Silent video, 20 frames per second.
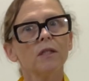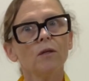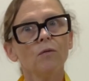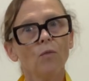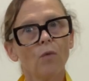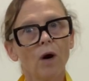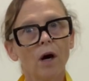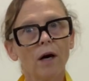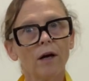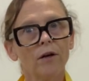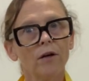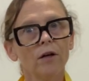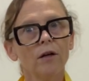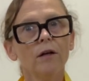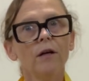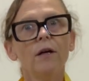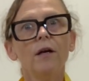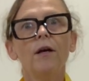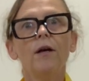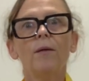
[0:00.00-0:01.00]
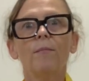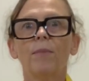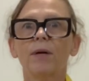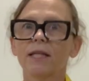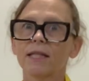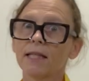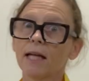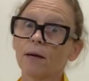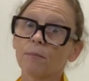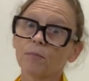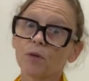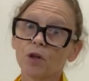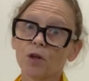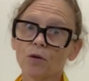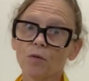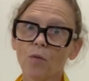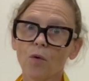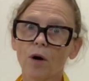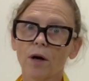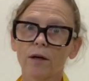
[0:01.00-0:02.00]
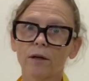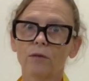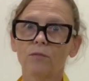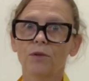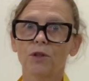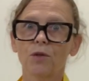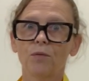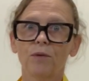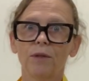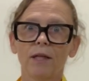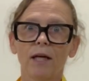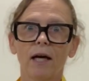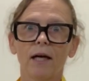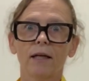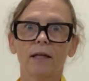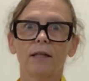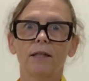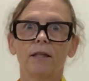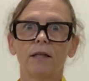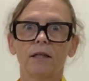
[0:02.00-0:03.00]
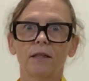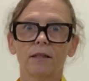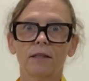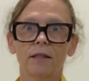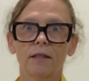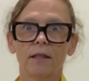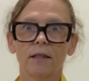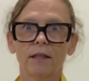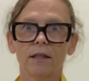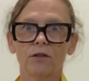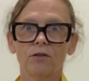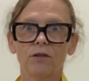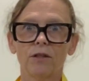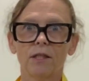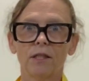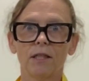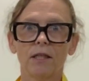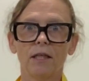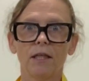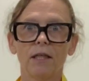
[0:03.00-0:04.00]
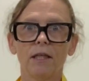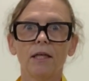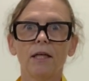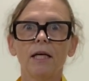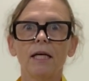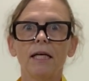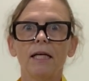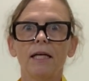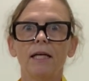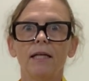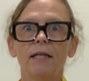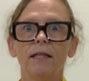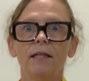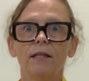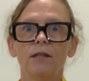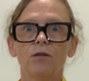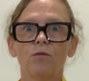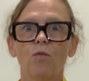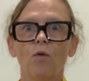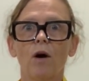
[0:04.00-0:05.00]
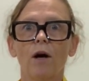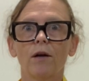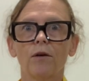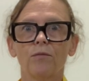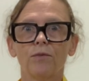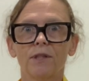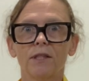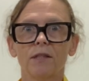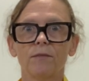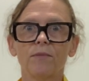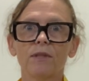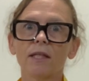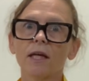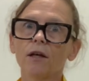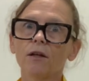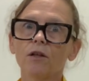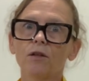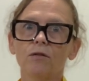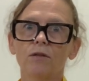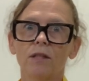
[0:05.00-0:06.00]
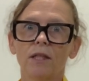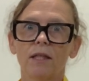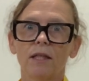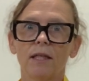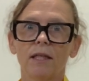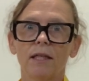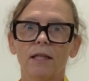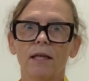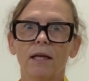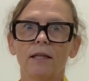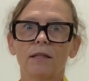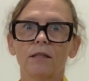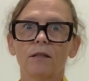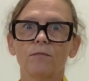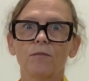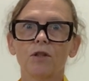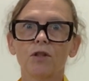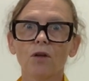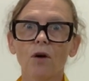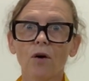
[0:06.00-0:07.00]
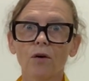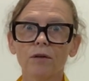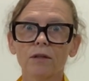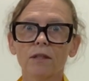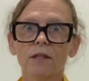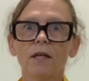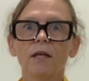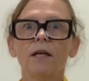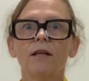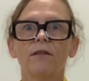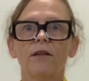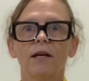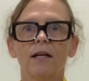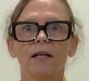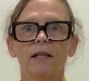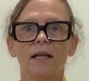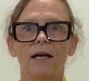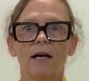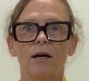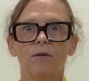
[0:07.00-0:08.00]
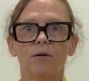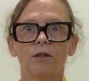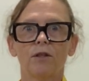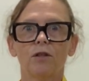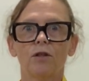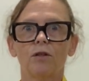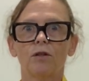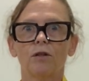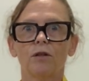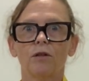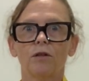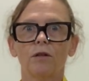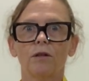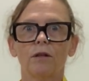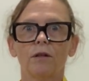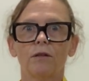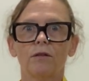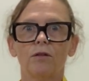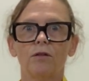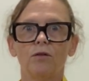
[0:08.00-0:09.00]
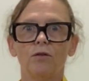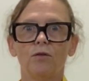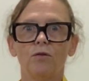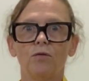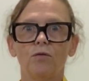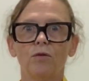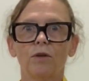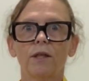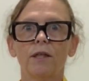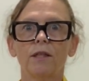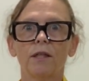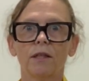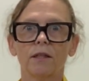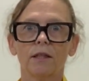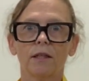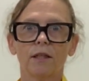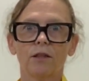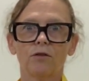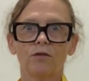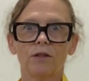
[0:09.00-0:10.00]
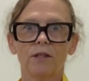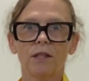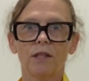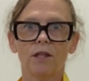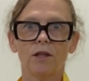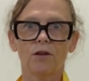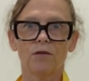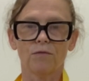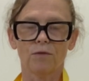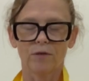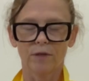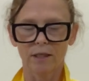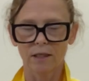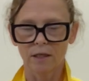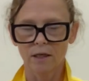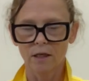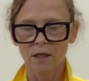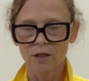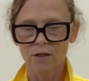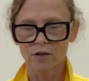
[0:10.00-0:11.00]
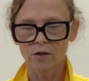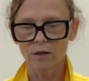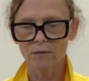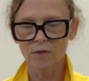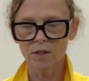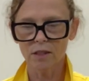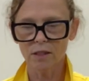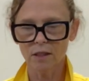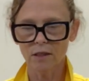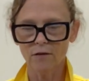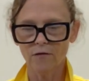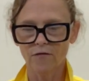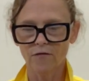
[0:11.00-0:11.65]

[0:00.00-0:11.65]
water, but it's not pure water, which would not conduct electricity. It is water with some solutes in it and some salts that allow us to conduct electricity through it. So I'm just going to